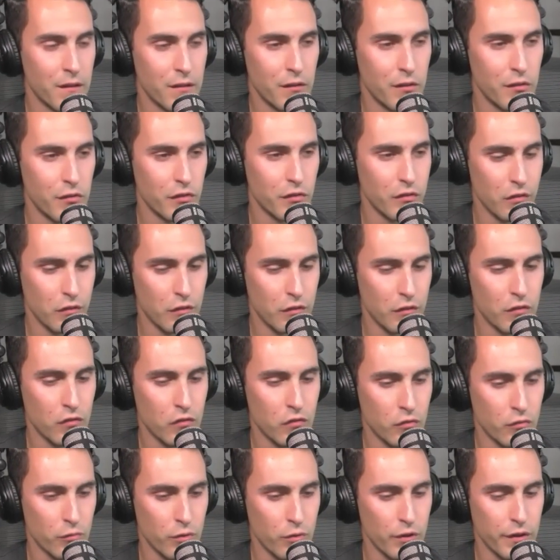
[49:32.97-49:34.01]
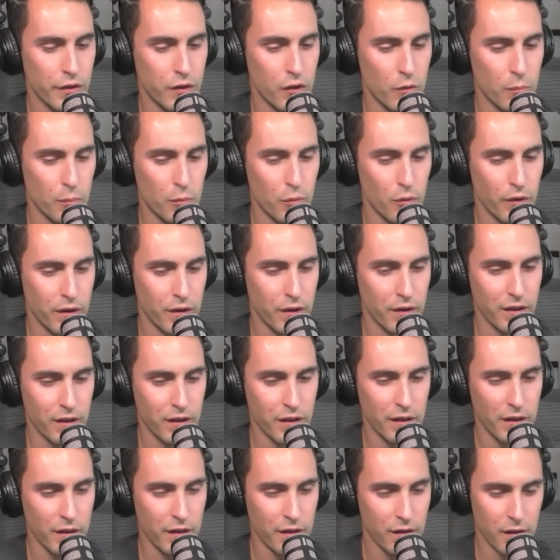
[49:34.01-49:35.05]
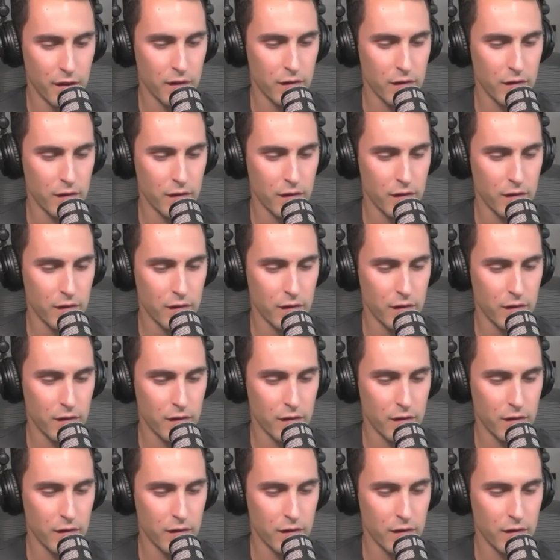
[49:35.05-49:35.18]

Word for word: There's just there's just really no point in it.